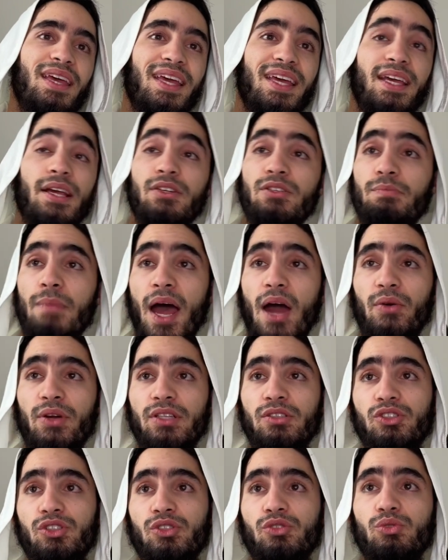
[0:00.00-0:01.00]
his
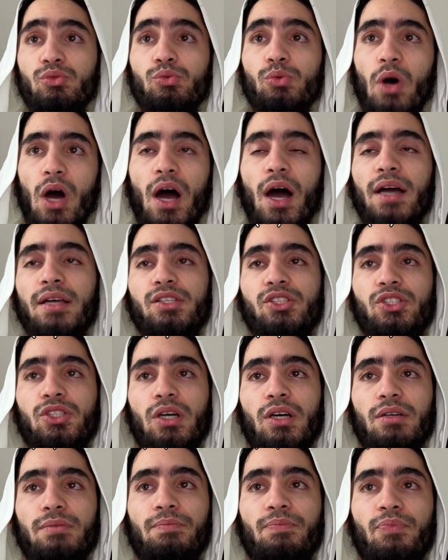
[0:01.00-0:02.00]
marriage to
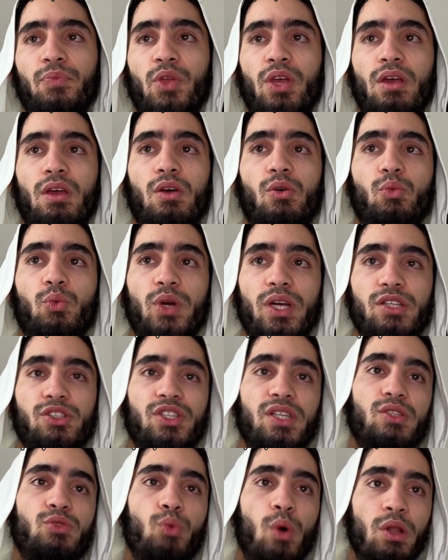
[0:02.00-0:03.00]
Aisha, which
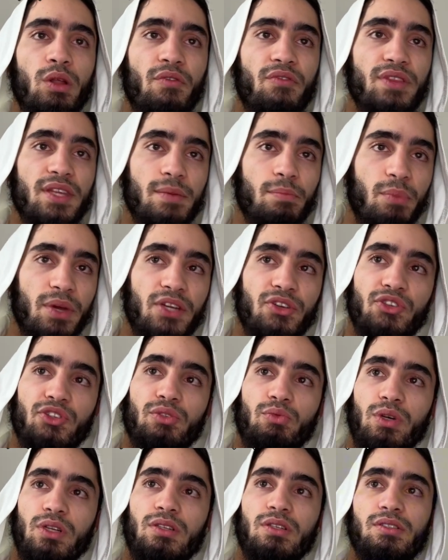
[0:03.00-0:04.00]
is one of the biggest
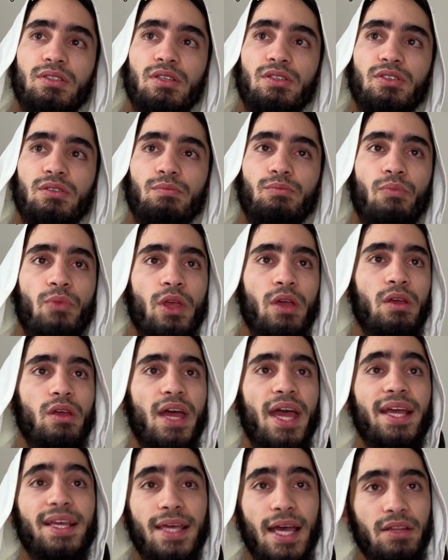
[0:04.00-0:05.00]
criticism
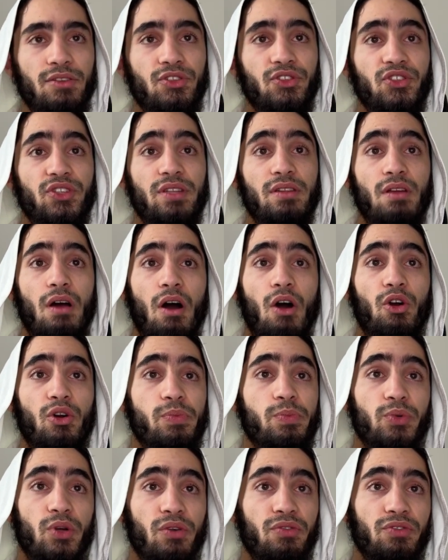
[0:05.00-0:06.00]
against our
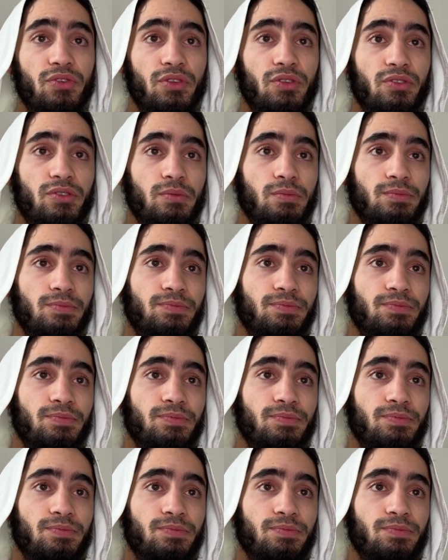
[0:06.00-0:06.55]
Prophet.